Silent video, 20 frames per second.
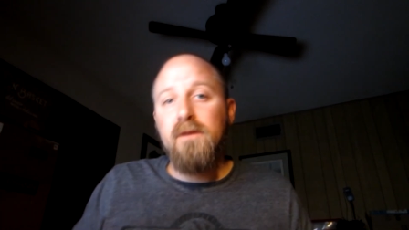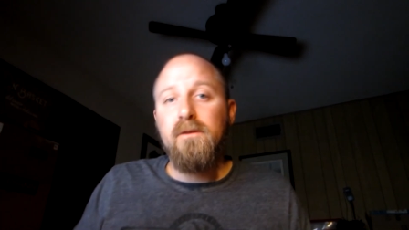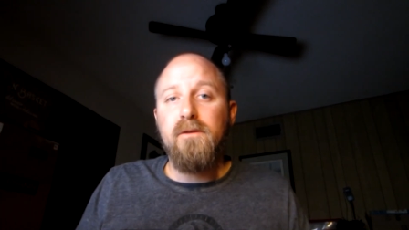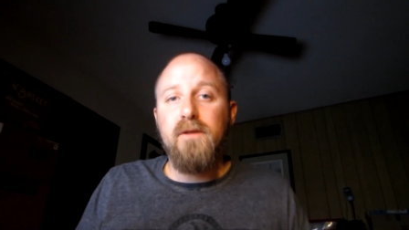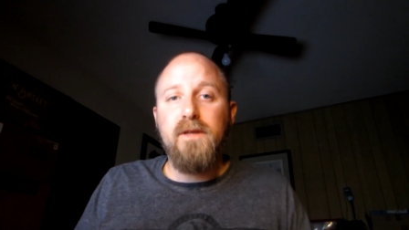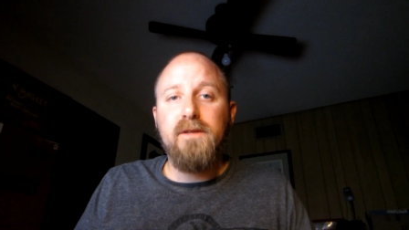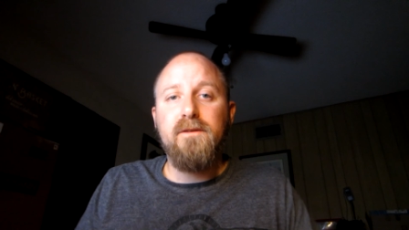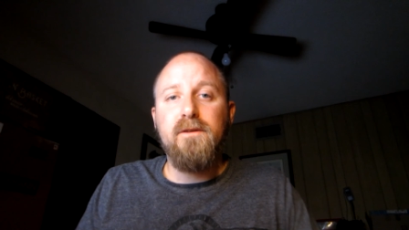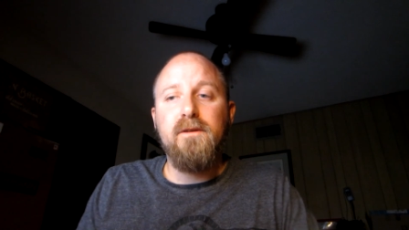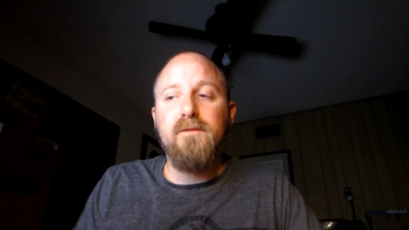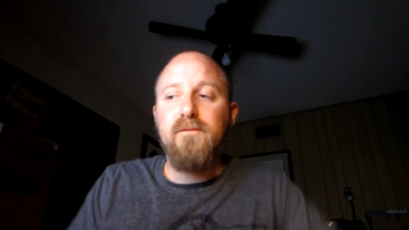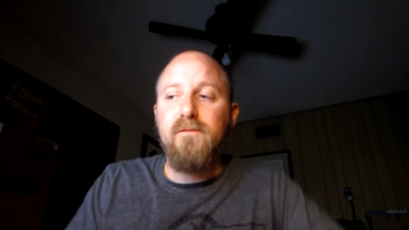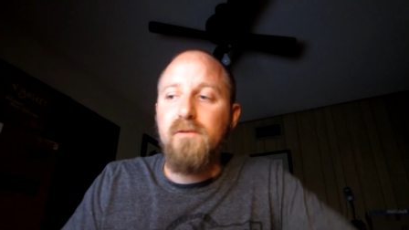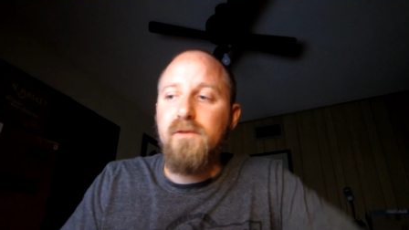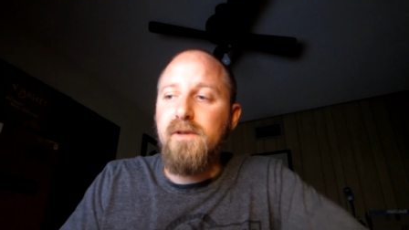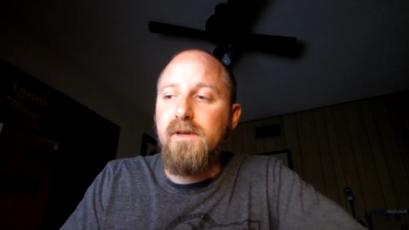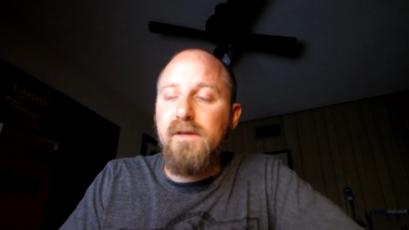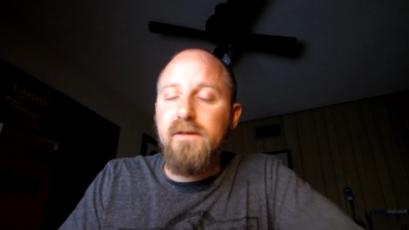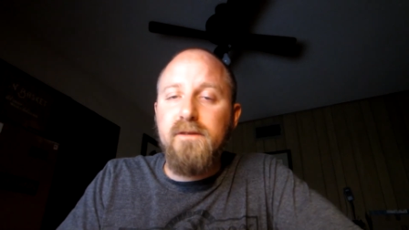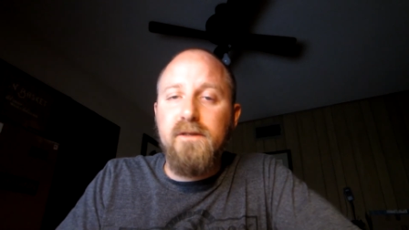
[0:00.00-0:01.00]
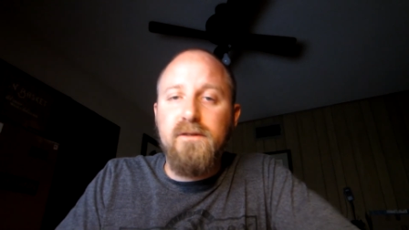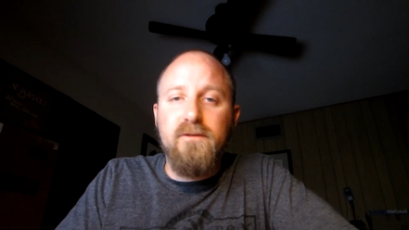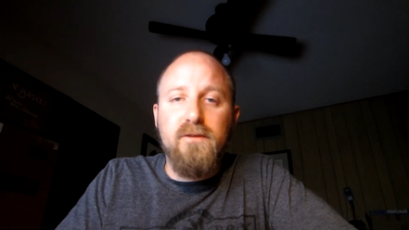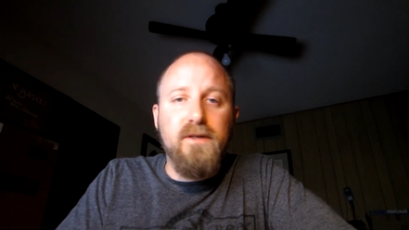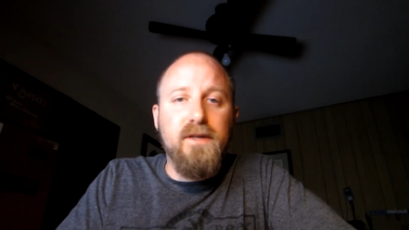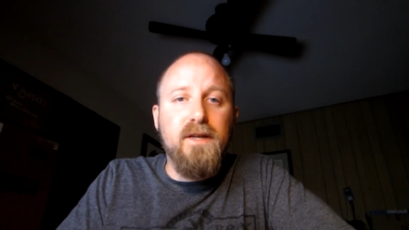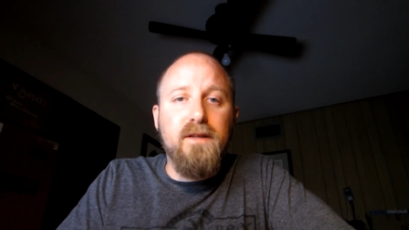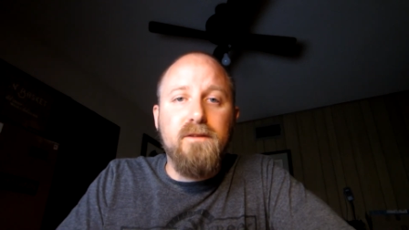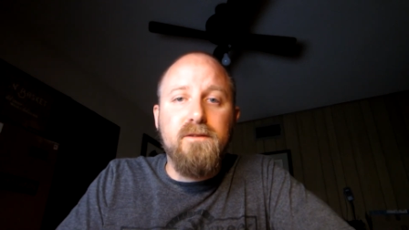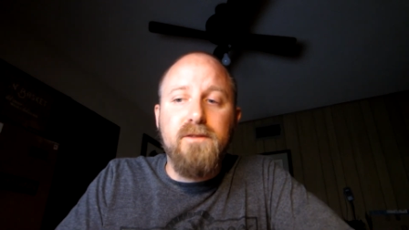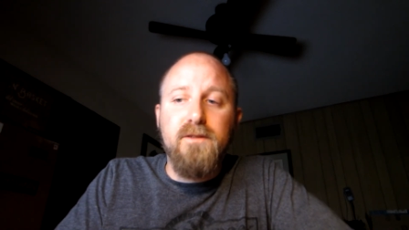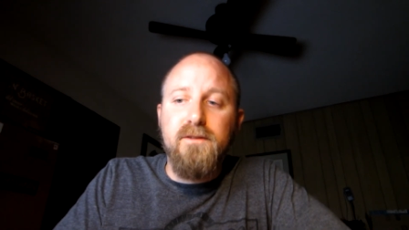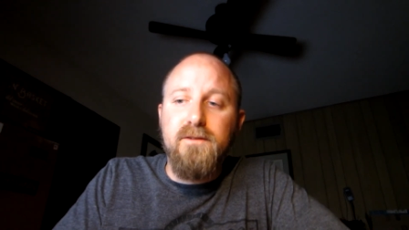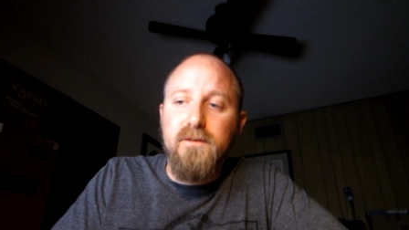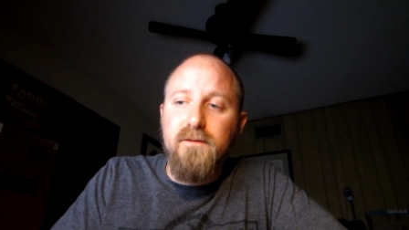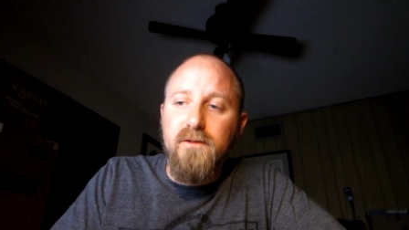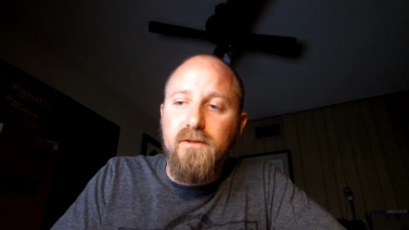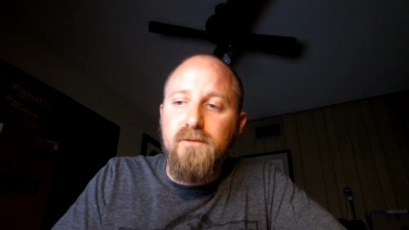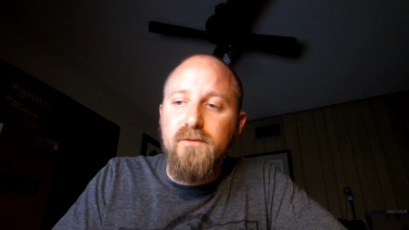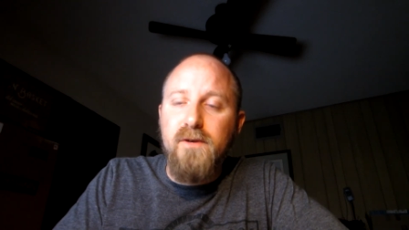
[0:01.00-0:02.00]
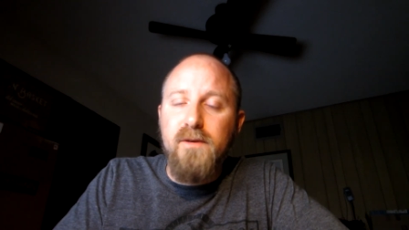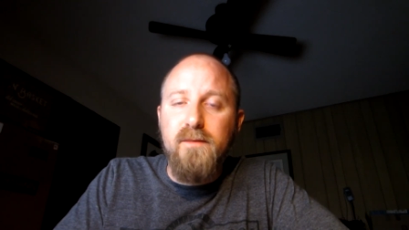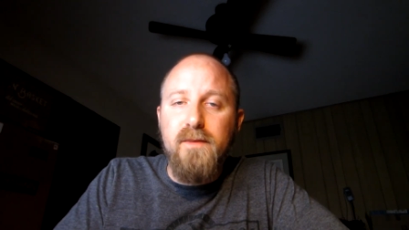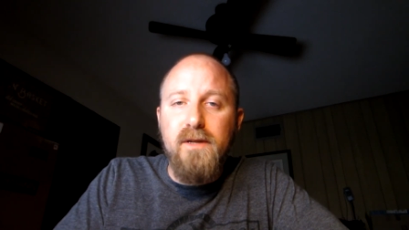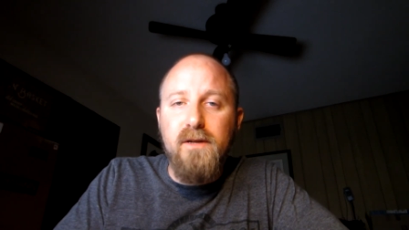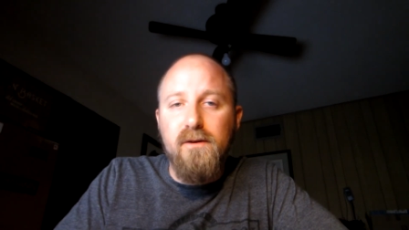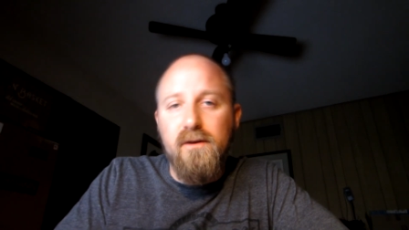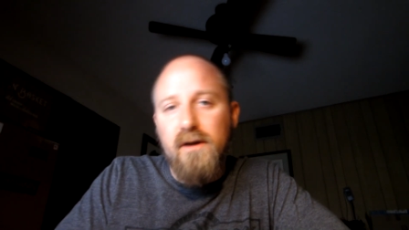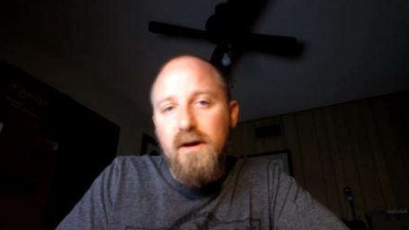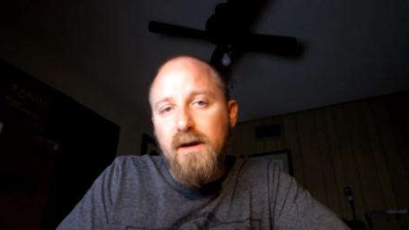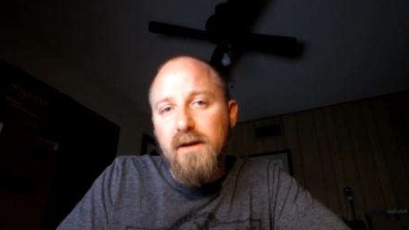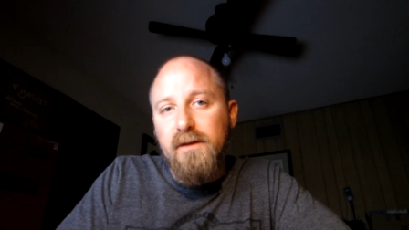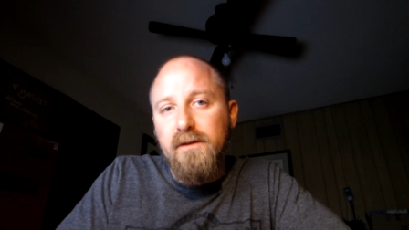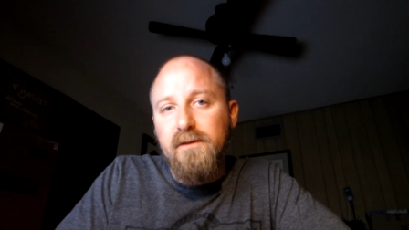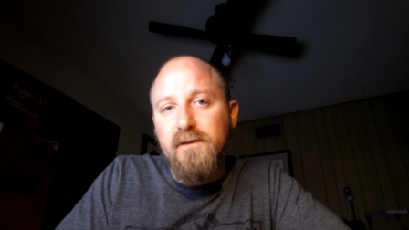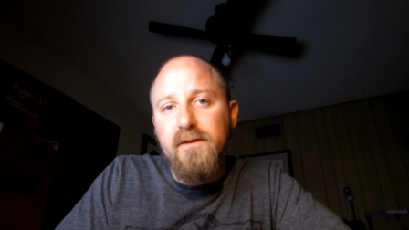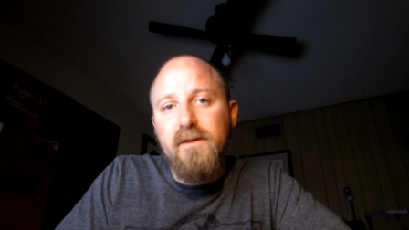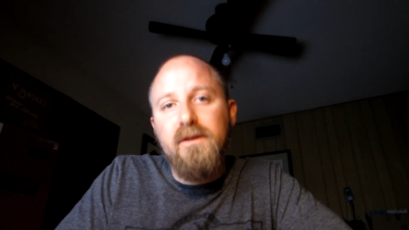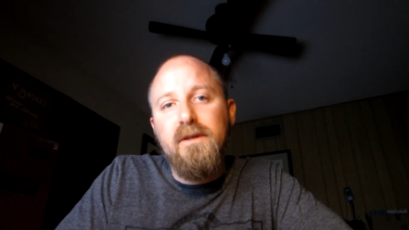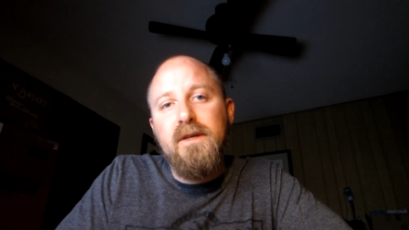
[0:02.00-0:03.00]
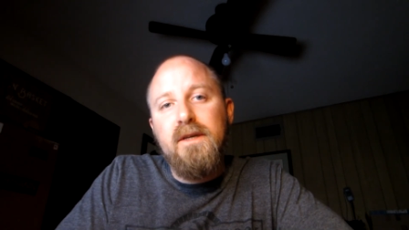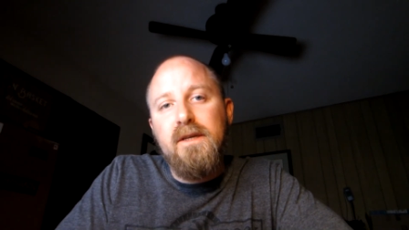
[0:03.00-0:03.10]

So that's it for the sensory analysis of three pediococcus